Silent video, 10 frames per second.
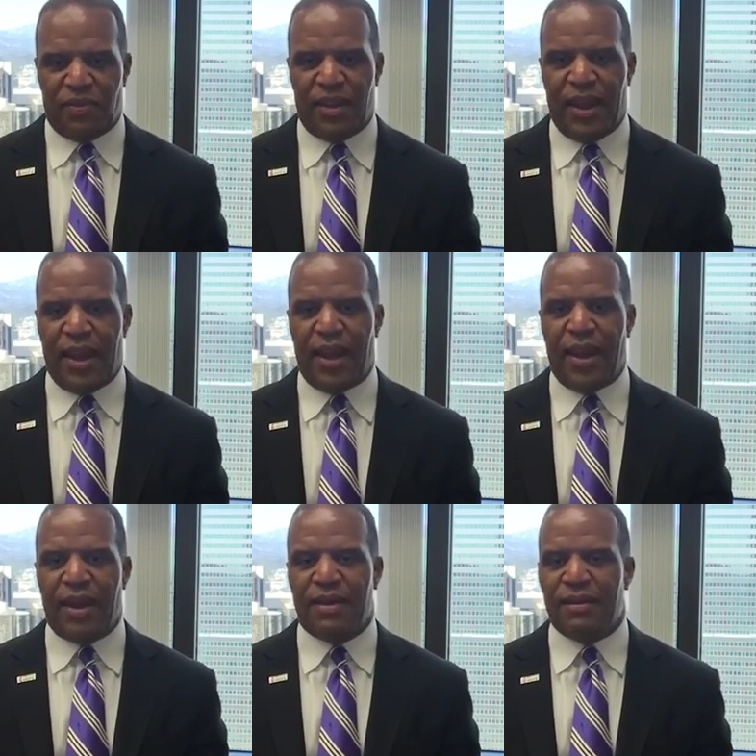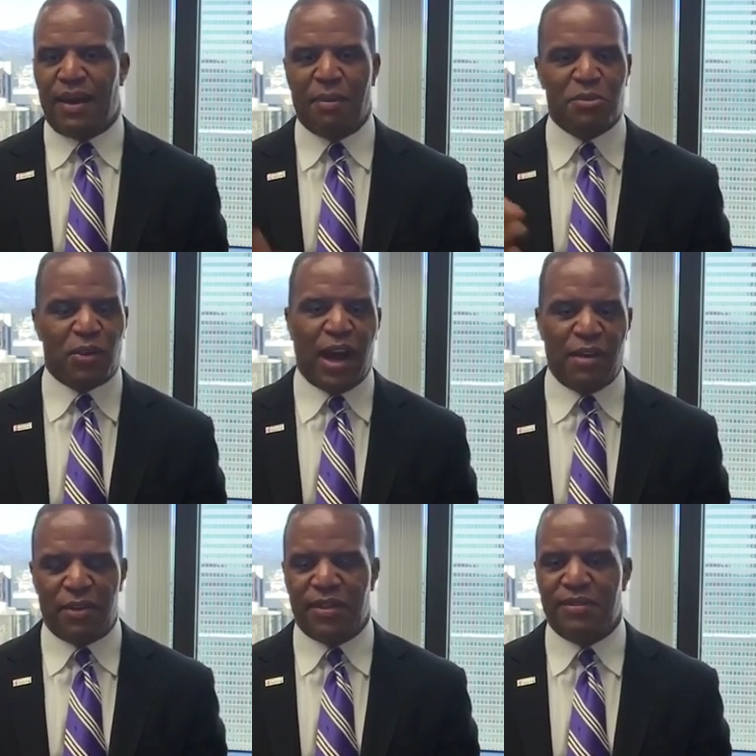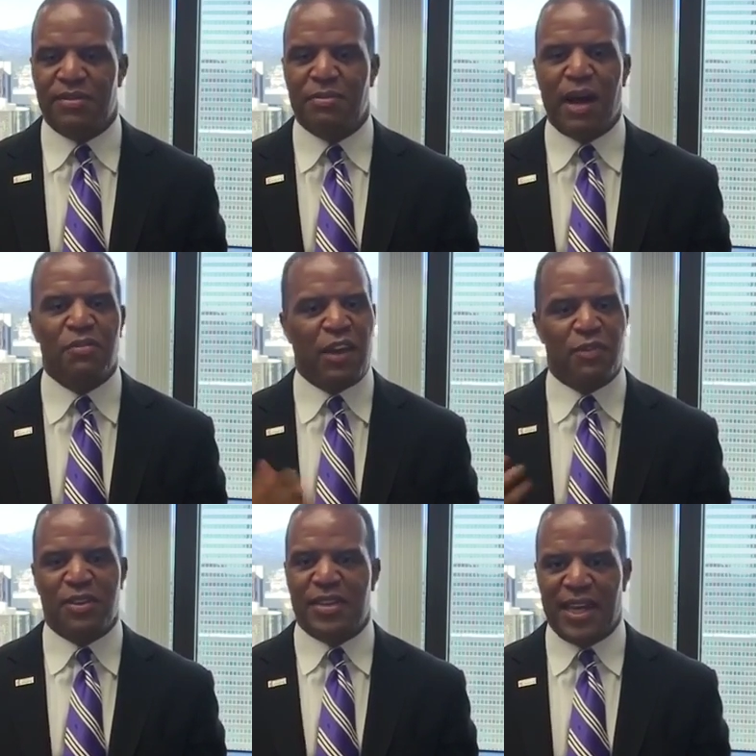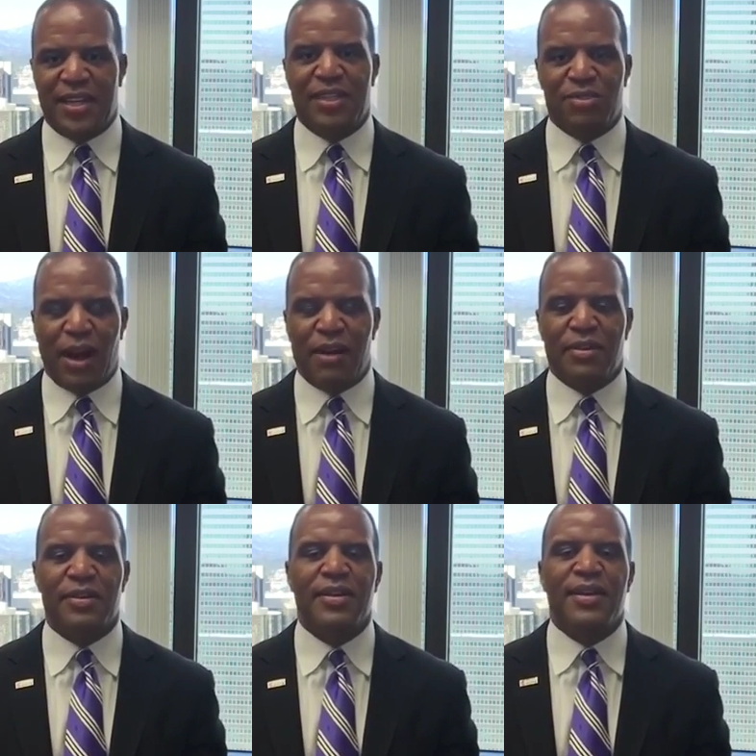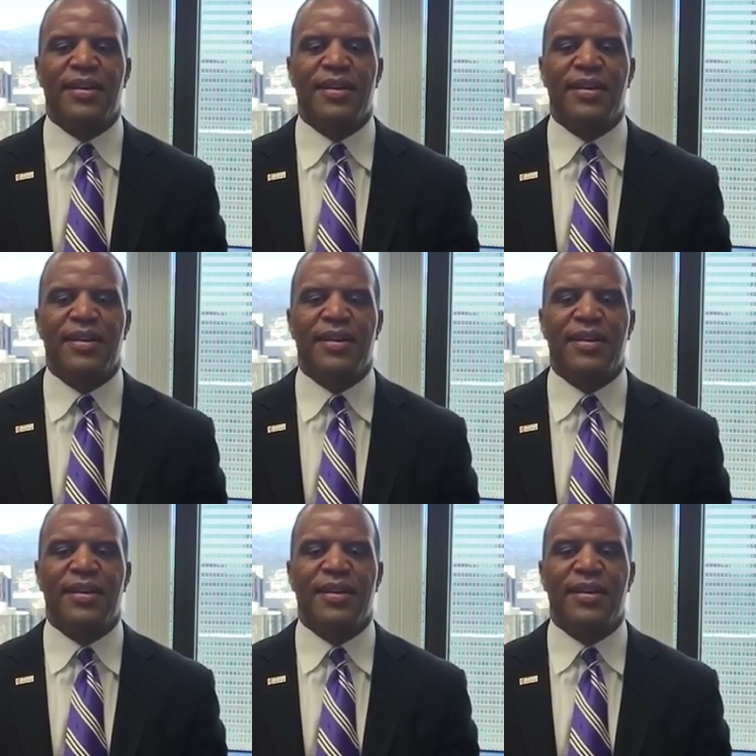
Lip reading: And I'm driving my favorite daily driver.